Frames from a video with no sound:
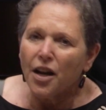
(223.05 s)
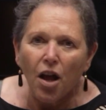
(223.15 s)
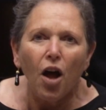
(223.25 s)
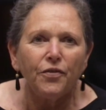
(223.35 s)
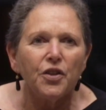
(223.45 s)

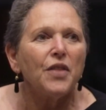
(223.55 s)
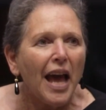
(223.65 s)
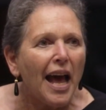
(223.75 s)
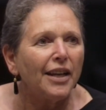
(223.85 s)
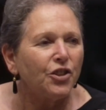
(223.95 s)
and after
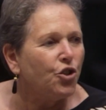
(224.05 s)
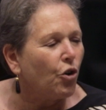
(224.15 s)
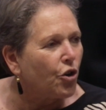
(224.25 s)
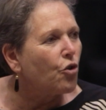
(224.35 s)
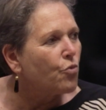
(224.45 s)
that
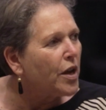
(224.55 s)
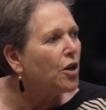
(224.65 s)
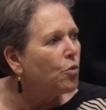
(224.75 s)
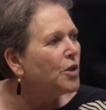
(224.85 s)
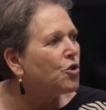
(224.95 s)
your
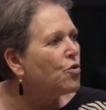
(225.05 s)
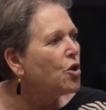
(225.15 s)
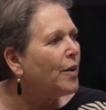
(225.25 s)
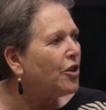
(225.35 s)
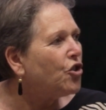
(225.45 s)
career was
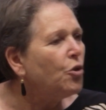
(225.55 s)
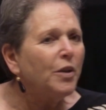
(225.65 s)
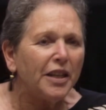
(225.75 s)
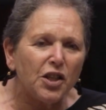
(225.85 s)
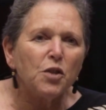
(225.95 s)
ruined,
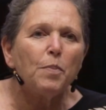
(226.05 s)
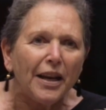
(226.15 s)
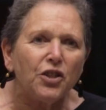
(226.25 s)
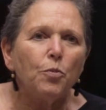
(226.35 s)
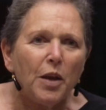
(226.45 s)
you would
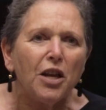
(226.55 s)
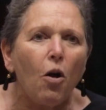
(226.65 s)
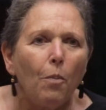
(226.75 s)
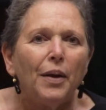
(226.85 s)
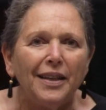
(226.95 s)
expect to be
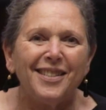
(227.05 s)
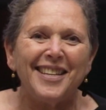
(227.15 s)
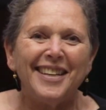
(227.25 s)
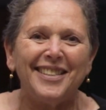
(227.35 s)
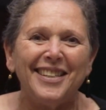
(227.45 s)

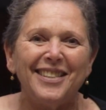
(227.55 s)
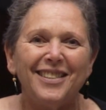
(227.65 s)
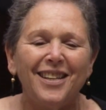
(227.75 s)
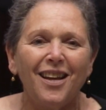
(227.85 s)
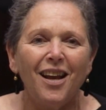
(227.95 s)

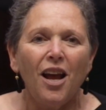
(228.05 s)
compensated